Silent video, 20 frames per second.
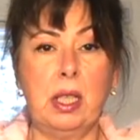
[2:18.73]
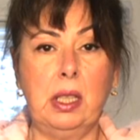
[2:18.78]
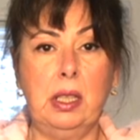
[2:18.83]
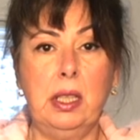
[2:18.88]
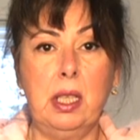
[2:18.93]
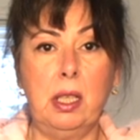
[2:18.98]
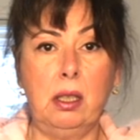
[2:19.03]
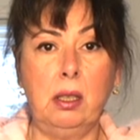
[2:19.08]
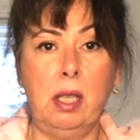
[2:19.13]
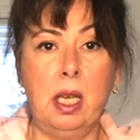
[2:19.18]

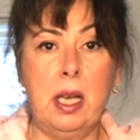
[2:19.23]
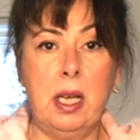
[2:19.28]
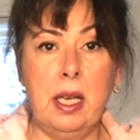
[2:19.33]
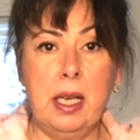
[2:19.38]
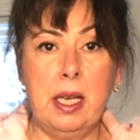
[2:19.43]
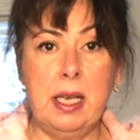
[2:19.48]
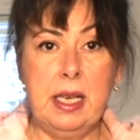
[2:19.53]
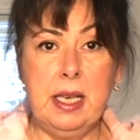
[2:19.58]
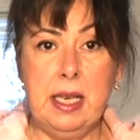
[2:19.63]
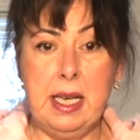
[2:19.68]
little
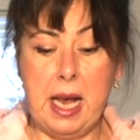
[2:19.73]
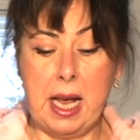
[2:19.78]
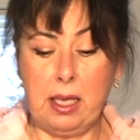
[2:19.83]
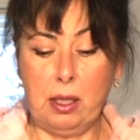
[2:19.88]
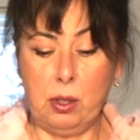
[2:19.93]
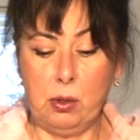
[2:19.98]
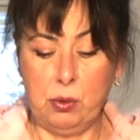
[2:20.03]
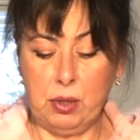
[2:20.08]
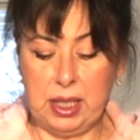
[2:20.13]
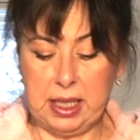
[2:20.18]

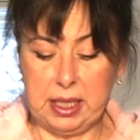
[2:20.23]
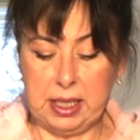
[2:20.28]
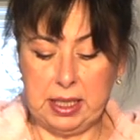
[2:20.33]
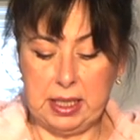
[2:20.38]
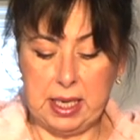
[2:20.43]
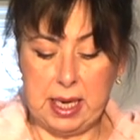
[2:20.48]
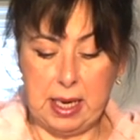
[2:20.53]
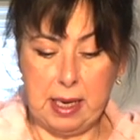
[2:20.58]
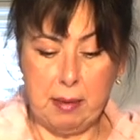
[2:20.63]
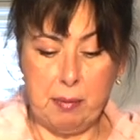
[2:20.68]
yellow
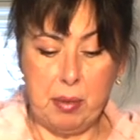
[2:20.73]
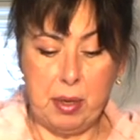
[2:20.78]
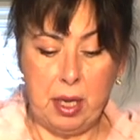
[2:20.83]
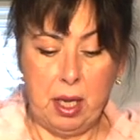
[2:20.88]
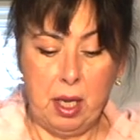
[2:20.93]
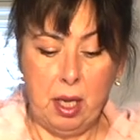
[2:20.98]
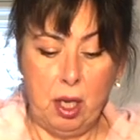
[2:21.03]
stub,